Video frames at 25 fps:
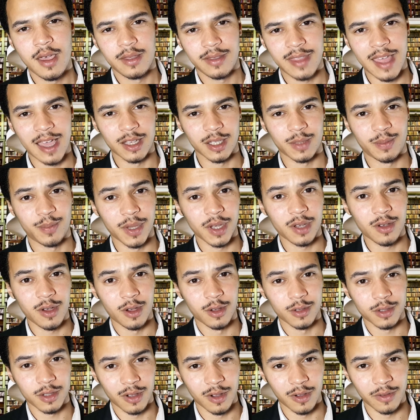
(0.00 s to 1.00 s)
That's
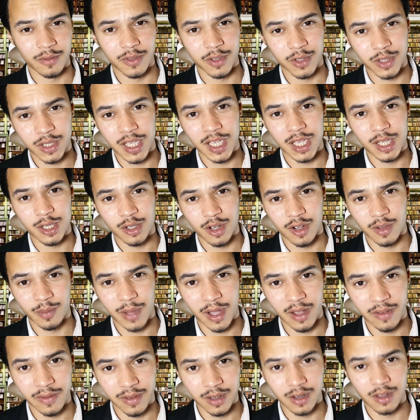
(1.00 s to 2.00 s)
because of the siege of
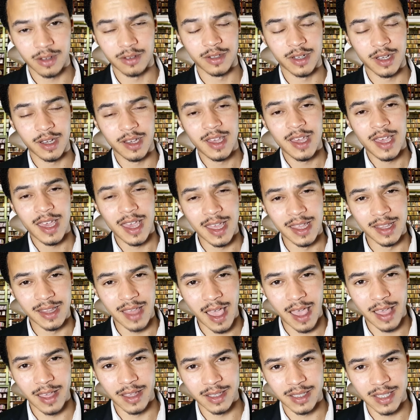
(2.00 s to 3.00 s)
Barcelona in
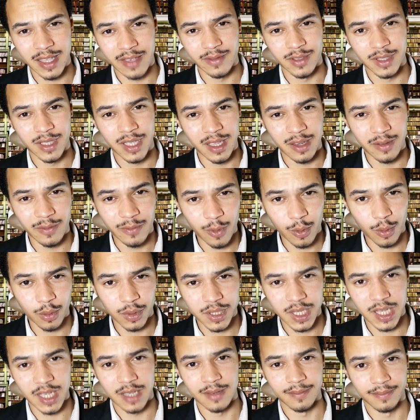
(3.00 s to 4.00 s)

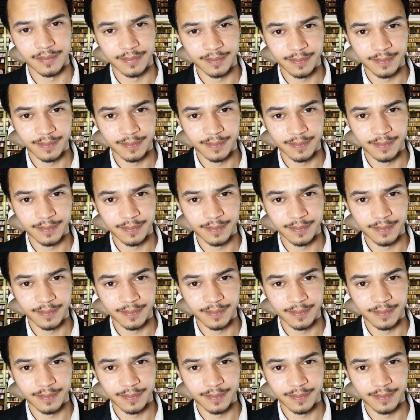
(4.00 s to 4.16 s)
1714.